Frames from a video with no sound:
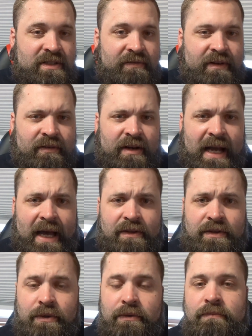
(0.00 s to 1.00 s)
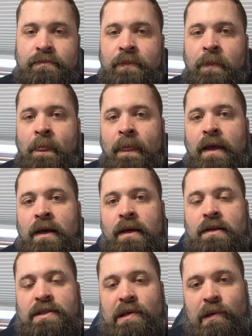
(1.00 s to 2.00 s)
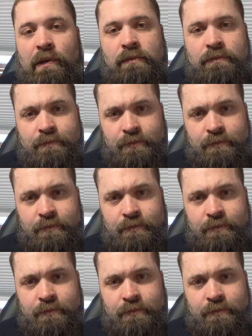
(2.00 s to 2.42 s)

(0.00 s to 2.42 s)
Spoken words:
I've never had to. So